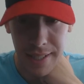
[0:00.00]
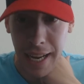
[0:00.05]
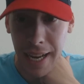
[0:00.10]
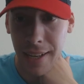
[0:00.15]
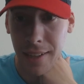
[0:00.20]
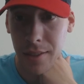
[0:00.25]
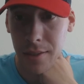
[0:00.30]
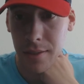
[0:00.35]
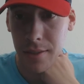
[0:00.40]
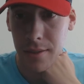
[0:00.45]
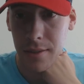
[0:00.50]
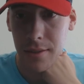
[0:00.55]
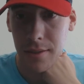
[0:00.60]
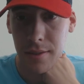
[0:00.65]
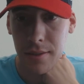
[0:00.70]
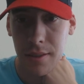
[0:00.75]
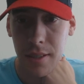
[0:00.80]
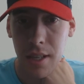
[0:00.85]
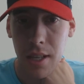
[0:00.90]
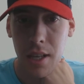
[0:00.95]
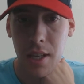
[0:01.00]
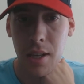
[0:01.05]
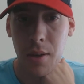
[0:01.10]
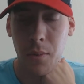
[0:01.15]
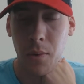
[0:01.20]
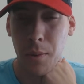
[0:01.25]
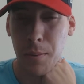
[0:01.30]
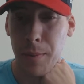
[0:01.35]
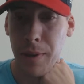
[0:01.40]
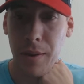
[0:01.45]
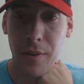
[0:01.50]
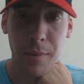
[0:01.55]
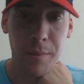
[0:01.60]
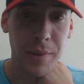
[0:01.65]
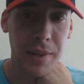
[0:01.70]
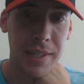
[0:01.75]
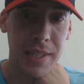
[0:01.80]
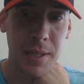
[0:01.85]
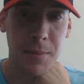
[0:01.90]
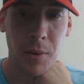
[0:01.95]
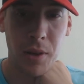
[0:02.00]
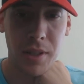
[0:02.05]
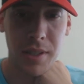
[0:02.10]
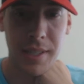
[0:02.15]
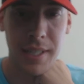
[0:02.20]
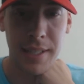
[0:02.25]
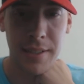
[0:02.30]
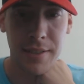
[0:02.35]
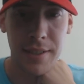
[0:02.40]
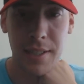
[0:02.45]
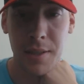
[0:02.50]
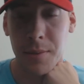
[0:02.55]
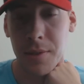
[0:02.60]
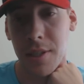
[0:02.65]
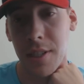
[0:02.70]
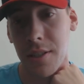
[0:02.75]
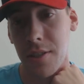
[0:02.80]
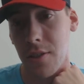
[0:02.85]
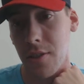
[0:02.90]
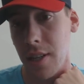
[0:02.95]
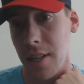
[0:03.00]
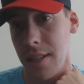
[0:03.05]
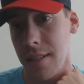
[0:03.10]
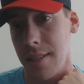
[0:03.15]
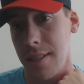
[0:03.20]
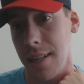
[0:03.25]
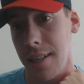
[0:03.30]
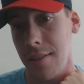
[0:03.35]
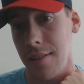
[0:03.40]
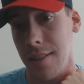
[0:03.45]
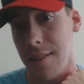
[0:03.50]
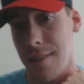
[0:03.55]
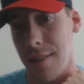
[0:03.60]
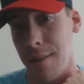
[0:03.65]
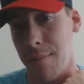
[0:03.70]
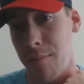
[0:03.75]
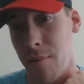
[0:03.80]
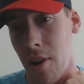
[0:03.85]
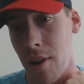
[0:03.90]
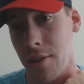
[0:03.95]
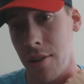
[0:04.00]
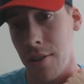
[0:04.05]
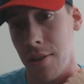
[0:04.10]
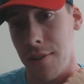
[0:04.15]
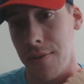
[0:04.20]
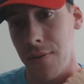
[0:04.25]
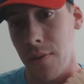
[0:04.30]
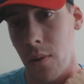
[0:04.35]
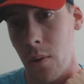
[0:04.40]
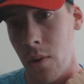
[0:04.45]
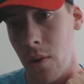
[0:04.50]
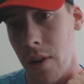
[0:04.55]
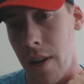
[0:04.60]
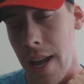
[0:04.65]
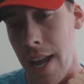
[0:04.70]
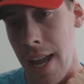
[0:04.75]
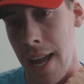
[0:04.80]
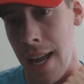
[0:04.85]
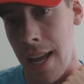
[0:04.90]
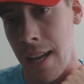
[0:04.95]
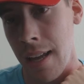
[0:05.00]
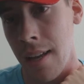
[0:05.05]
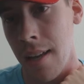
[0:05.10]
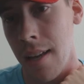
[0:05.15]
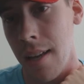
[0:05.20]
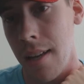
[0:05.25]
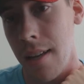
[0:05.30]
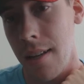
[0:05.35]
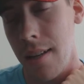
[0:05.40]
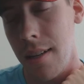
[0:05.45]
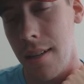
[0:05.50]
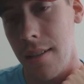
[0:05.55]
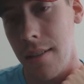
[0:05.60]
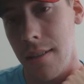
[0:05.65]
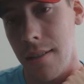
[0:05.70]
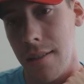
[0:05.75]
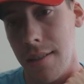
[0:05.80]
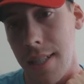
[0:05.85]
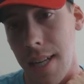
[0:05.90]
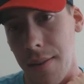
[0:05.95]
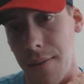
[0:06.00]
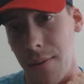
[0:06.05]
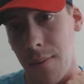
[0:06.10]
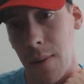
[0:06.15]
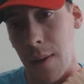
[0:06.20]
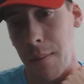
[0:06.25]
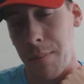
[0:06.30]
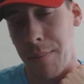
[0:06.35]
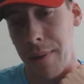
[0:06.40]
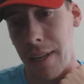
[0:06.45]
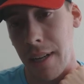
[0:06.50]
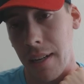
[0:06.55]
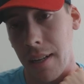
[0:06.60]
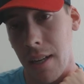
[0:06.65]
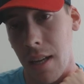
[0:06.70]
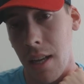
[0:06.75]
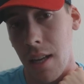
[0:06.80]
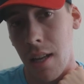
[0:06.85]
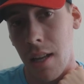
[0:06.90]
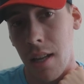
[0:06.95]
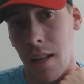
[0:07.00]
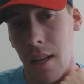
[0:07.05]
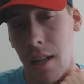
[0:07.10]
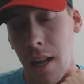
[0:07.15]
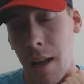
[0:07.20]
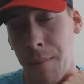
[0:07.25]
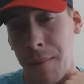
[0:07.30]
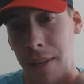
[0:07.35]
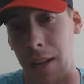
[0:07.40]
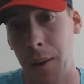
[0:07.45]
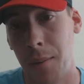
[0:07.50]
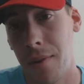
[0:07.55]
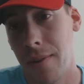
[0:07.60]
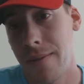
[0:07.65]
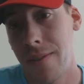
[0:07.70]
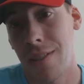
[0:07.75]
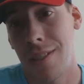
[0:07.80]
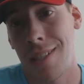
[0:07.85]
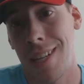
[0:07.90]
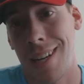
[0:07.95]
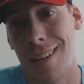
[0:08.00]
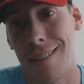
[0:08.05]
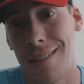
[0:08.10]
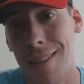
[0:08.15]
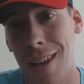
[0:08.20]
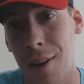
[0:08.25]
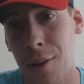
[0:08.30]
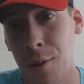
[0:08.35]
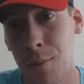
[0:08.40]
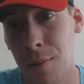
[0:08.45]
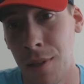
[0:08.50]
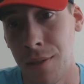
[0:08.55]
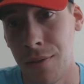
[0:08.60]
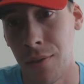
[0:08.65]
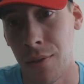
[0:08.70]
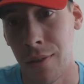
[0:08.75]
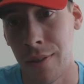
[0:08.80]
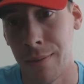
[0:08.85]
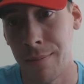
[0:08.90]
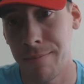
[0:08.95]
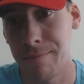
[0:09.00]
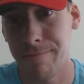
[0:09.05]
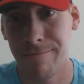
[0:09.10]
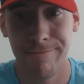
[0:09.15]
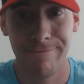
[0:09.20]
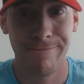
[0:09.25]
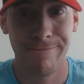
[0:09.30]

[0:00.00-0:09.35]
Daniel will be replacing Mark Sanchez. We just traded Sanchez to the Broncos for a 7th-round pick. I mean, I would have just taken Taco Bell for him.